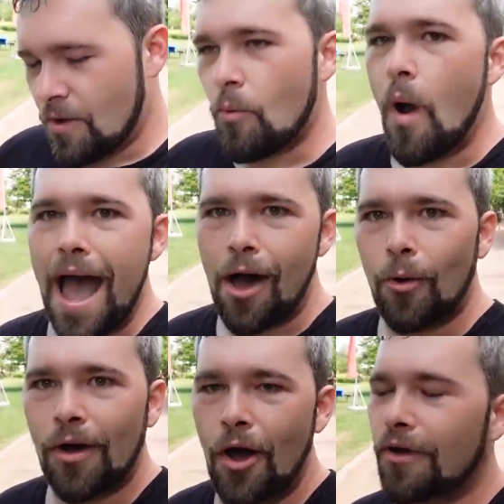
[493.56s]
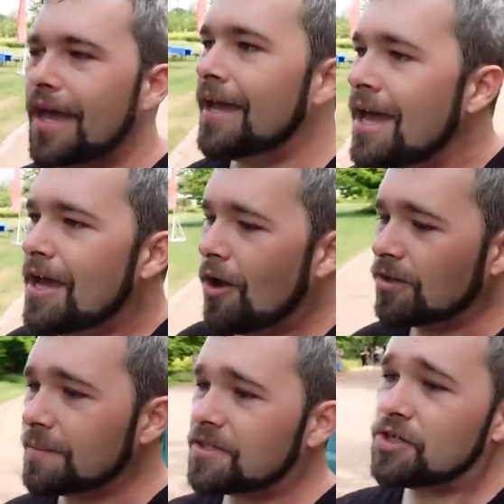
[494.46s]
Wow, okay,
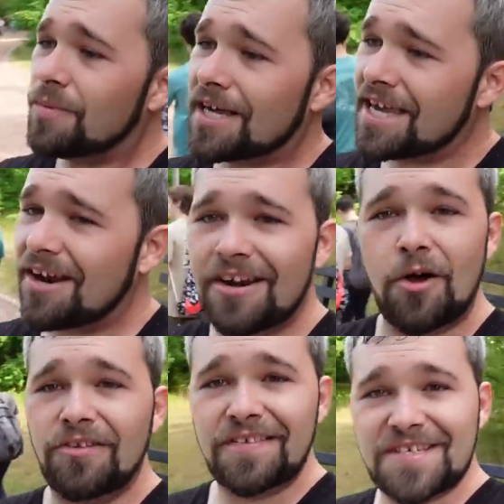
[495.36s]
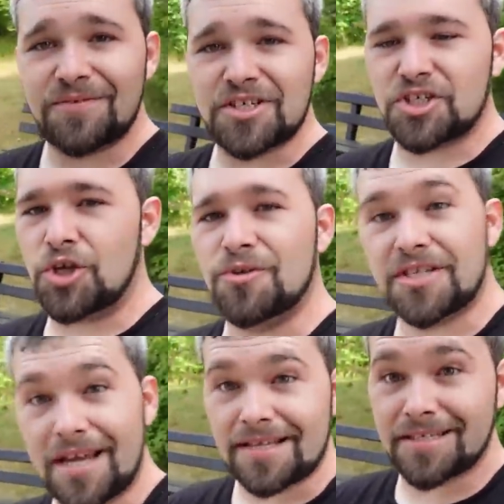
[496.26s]
hold up. Could you mind carrying, holding this for just two
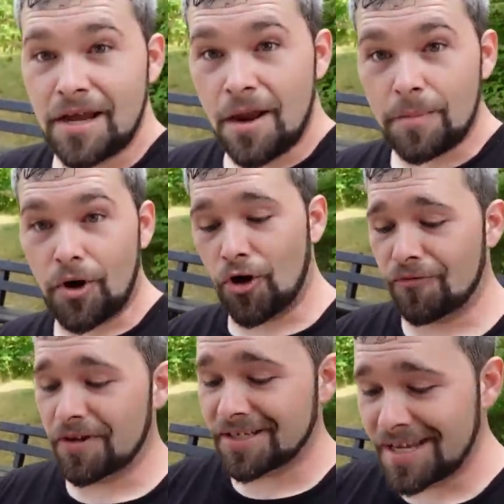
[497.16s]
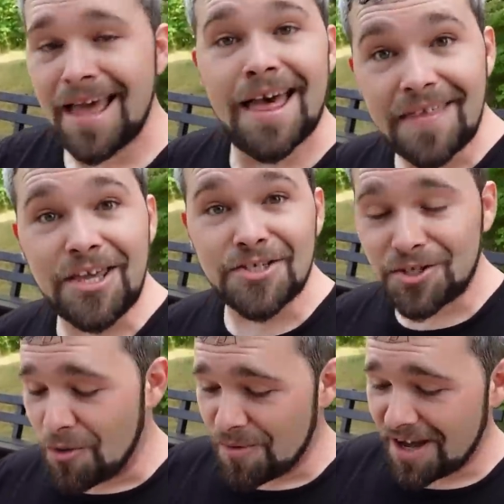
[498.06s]
seconds? Perfect, thank you
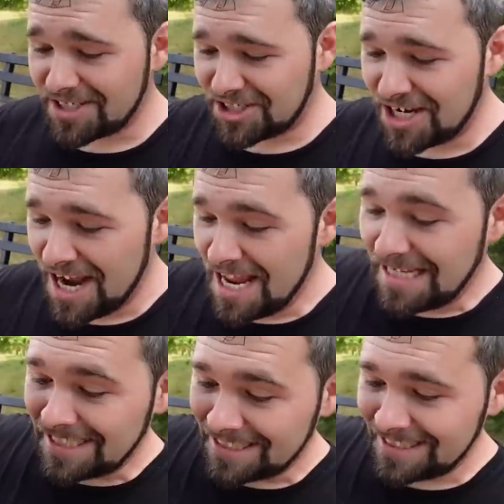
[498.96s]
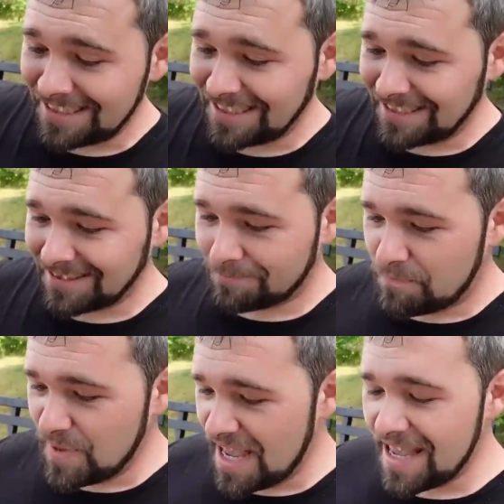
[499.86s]
so much.
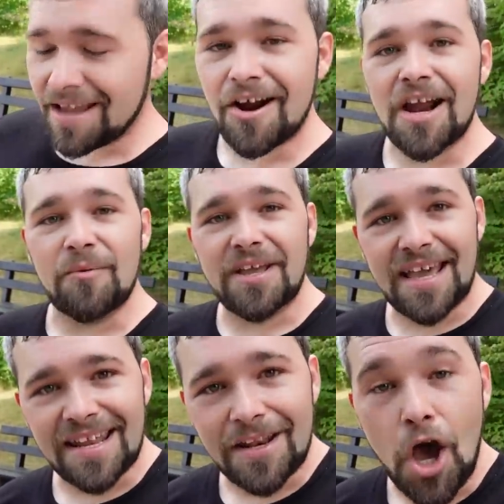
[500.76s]
Bang, all right, we hit it.